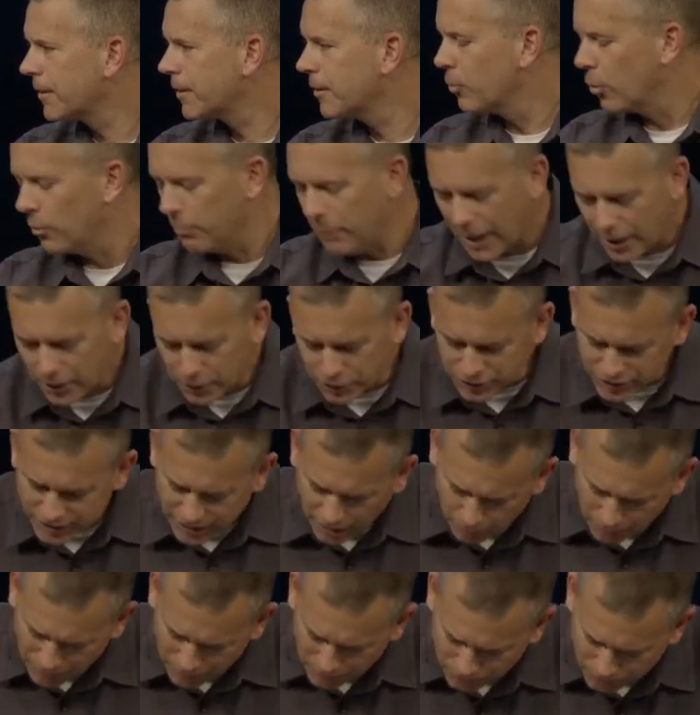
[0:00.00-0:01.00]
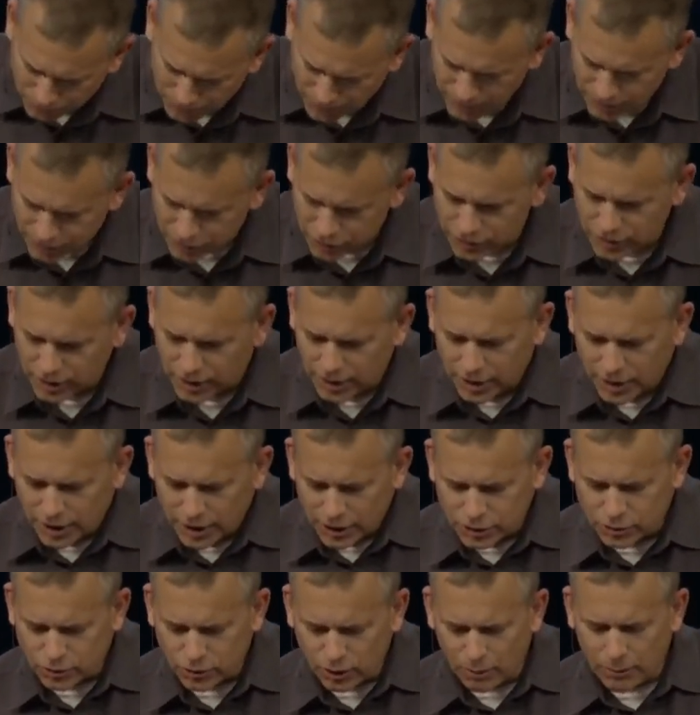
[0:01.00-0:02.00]
What matters is that we finish
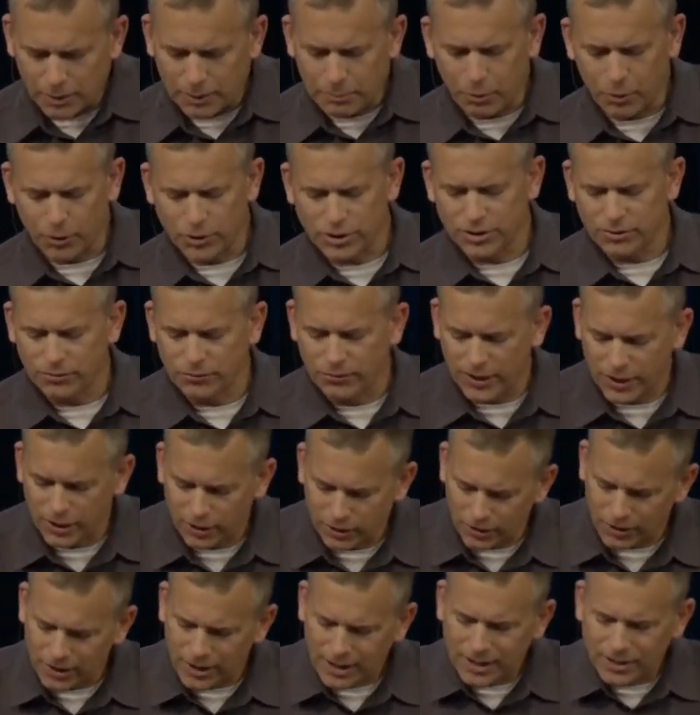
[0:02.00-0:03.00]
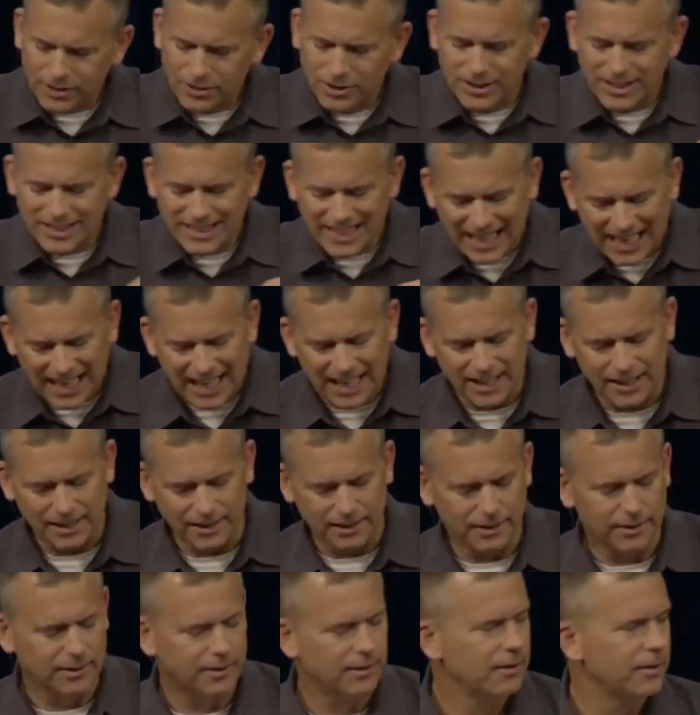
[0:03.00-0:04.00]
strong. We persevere to the
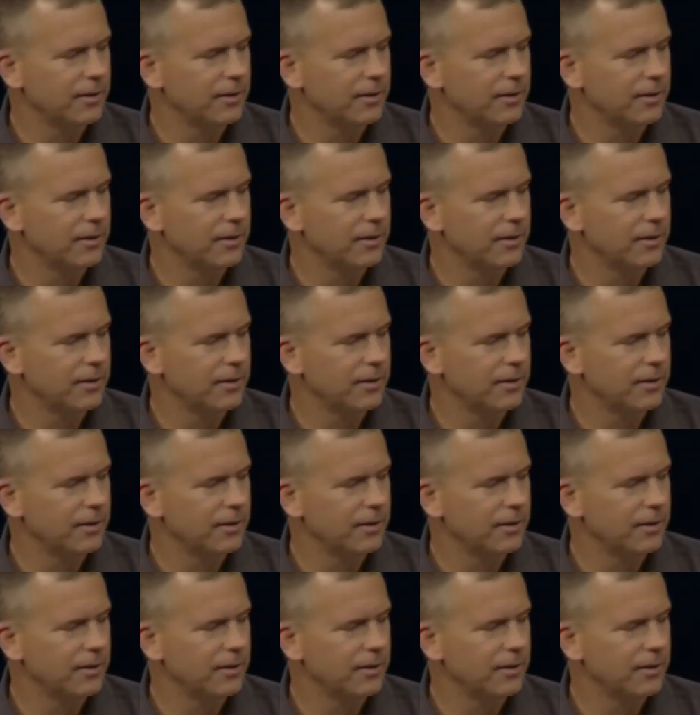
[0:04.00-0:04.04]
end.